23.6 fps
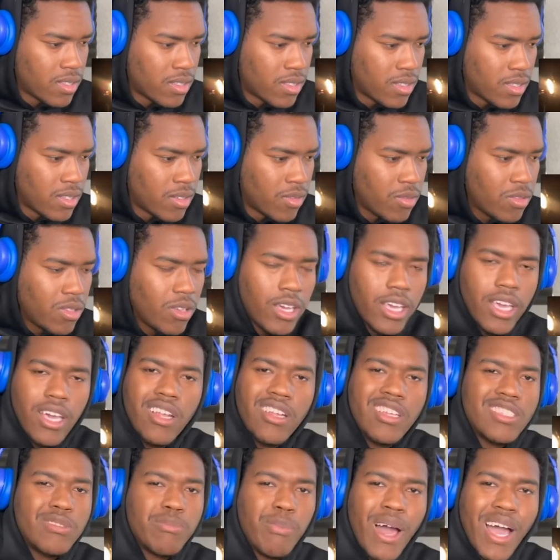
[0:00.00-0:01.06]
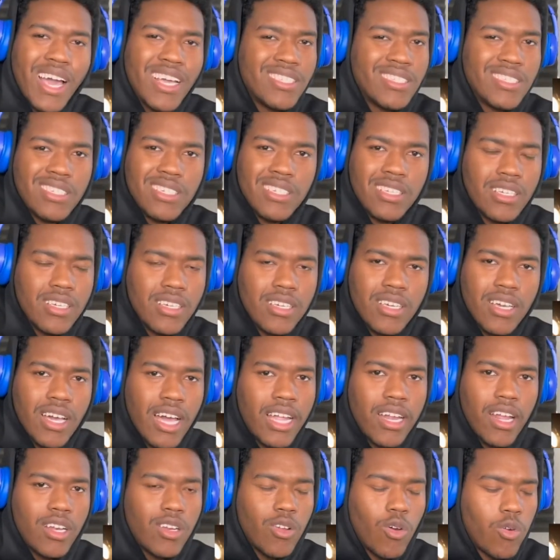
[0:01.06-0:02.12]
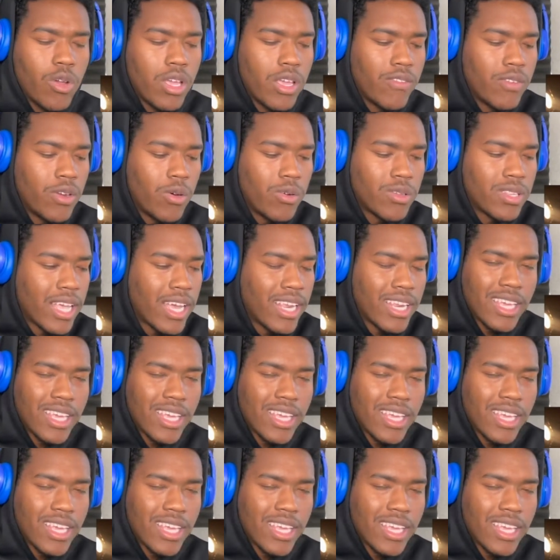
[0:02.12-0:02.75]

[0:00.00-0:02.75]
MySpace. What the hell is my G? I, I don't even know what that